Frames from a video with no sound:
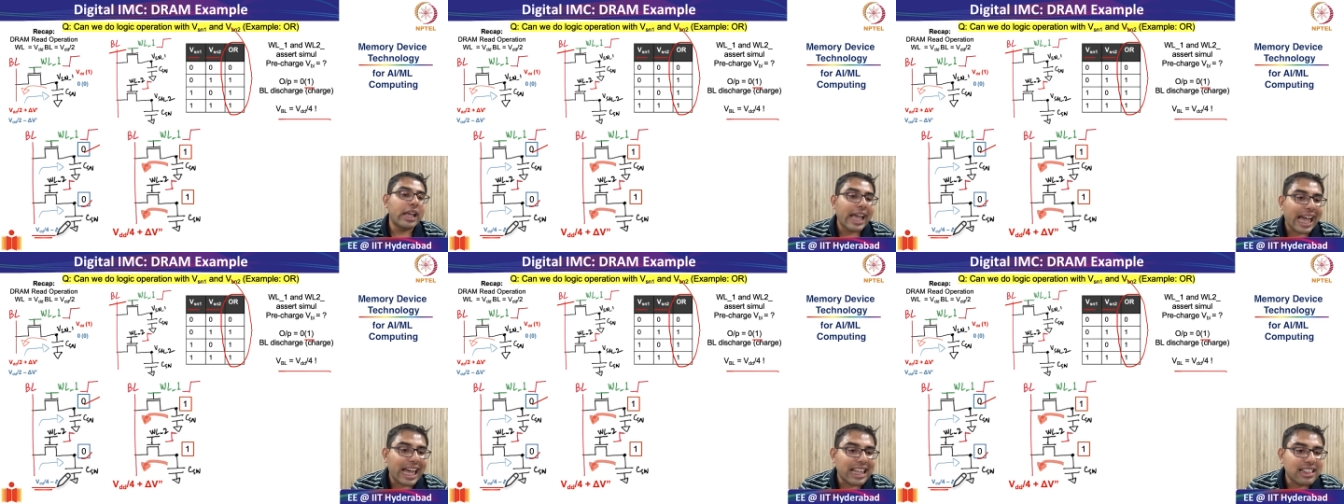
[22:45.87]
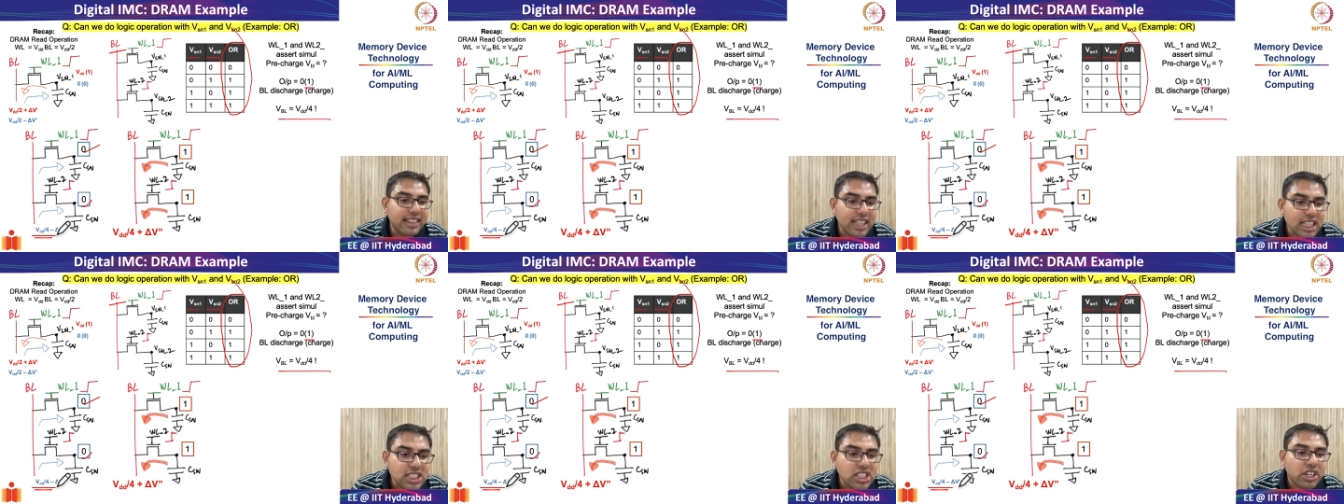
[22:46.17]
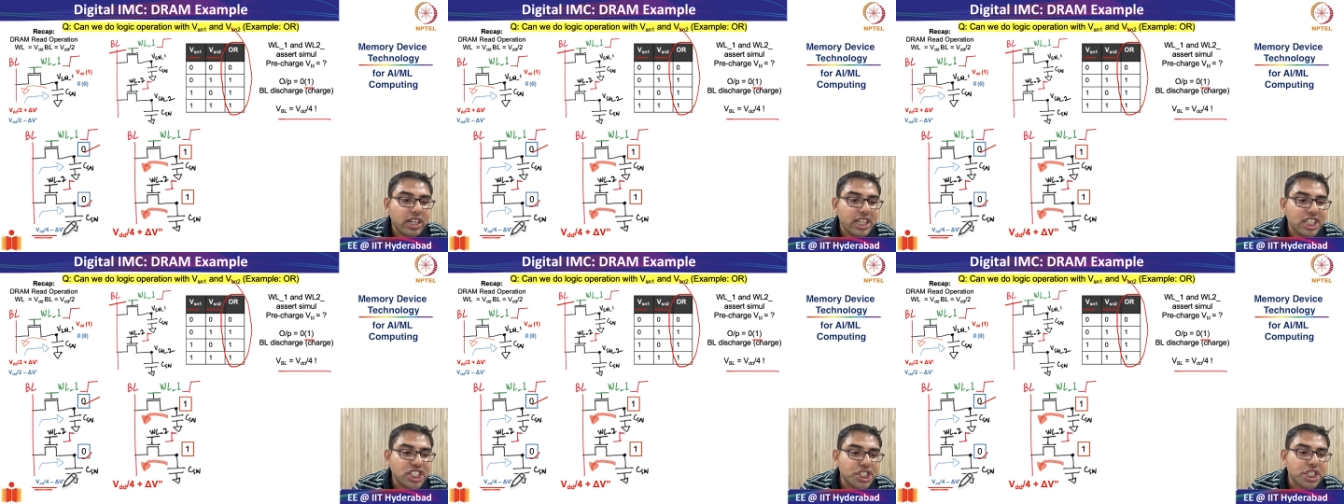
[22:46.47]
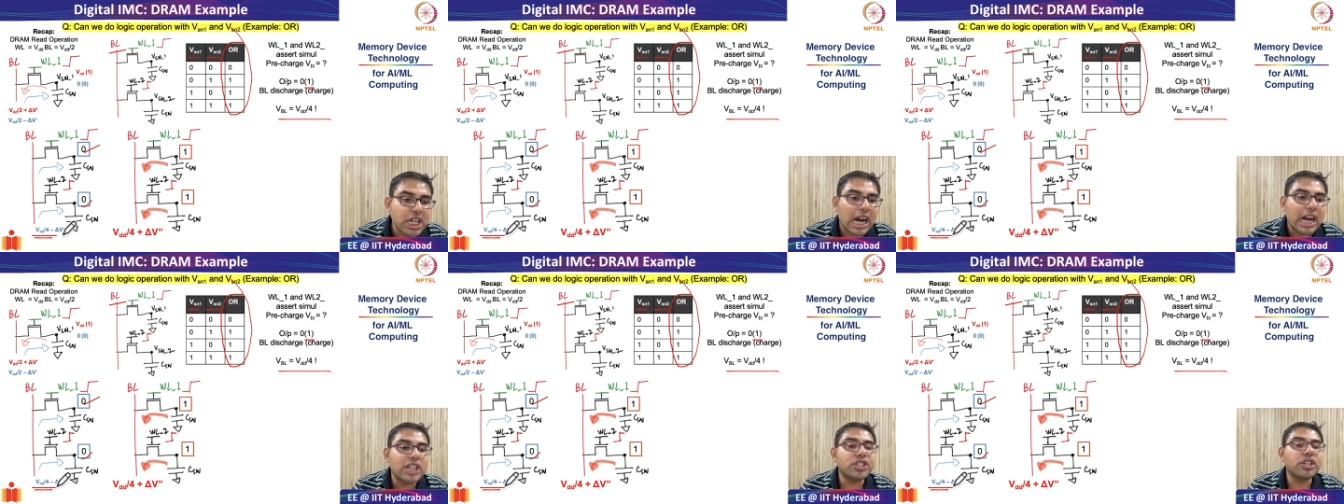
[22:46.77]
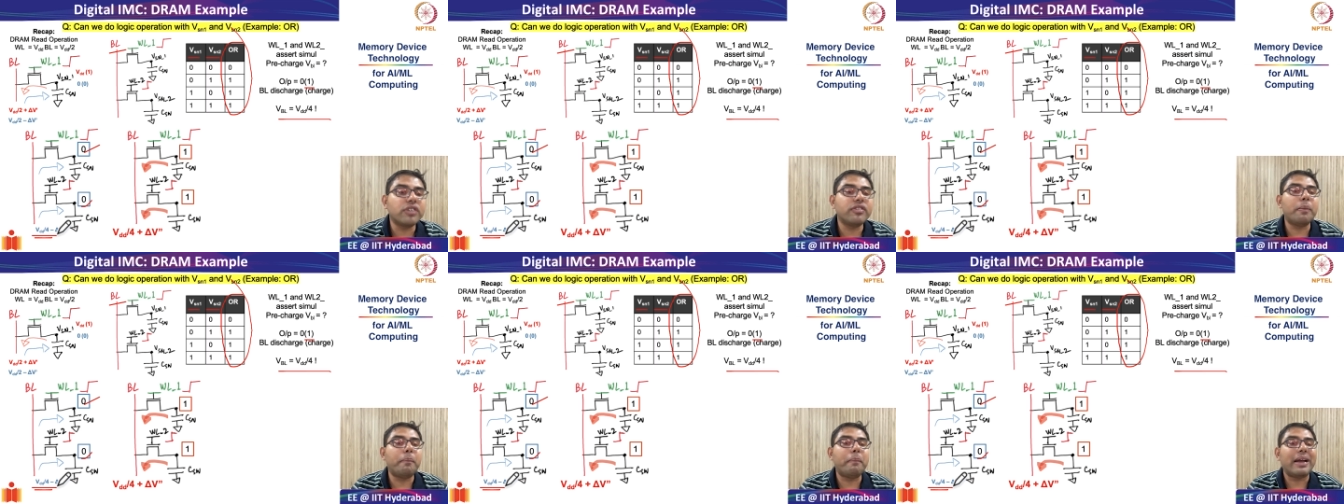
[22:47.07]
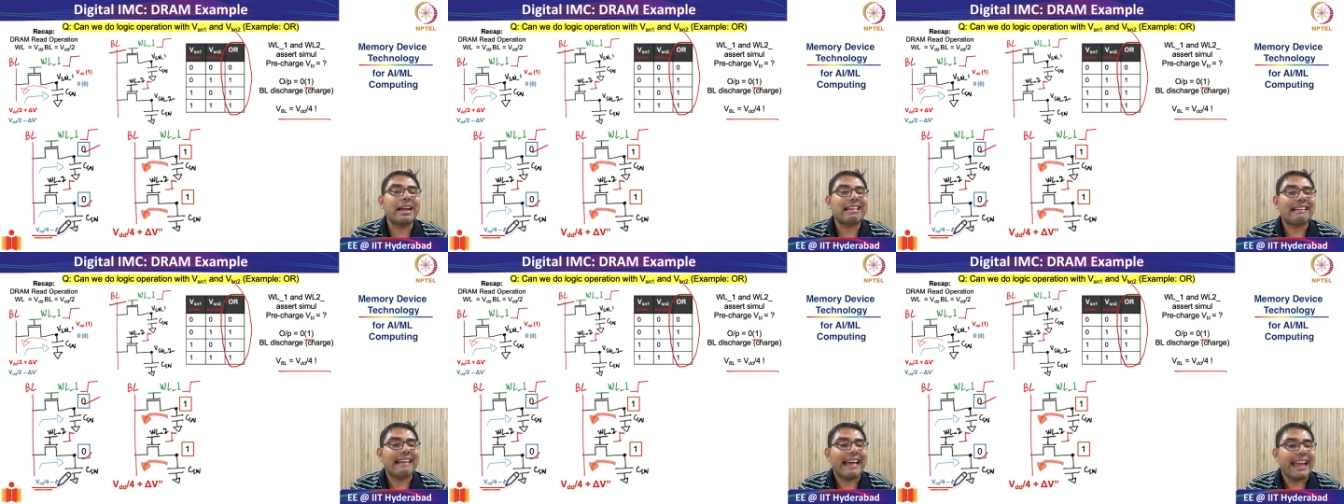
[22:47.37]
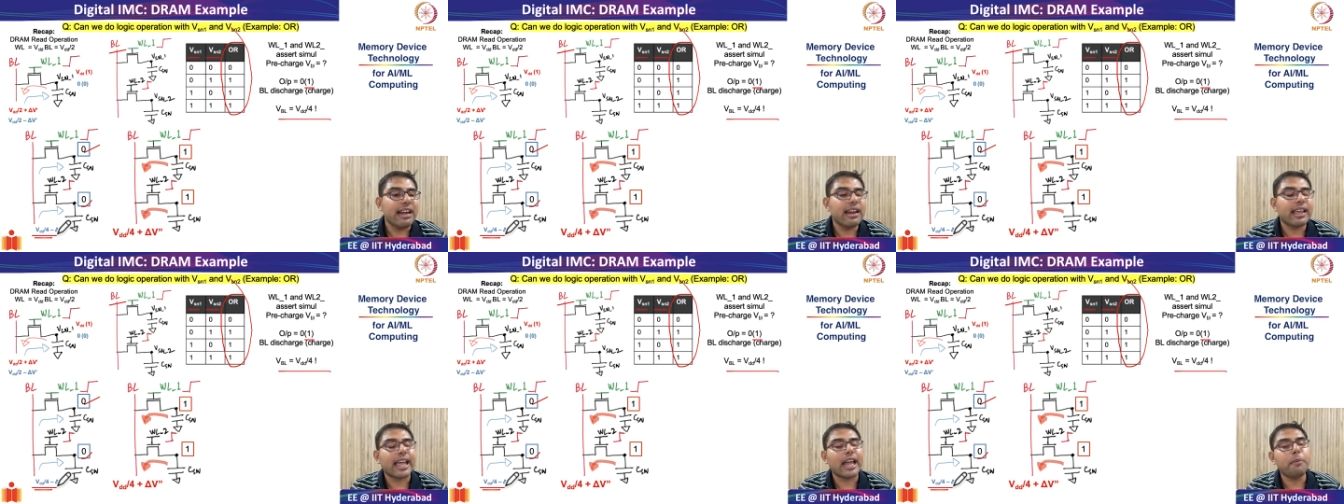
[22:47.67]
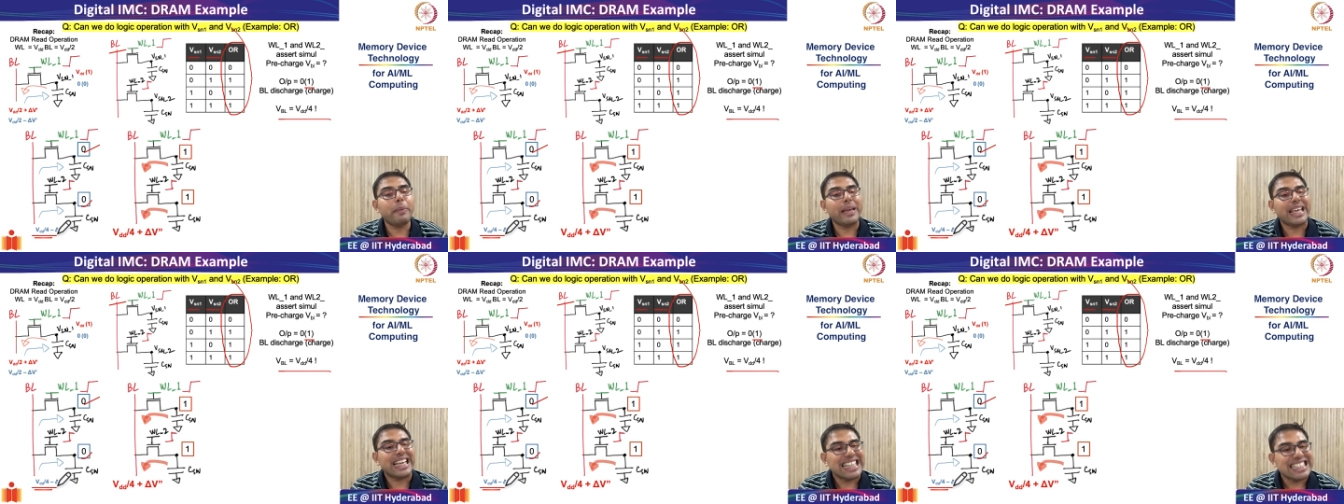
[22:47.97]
And this discharge of the bit line can be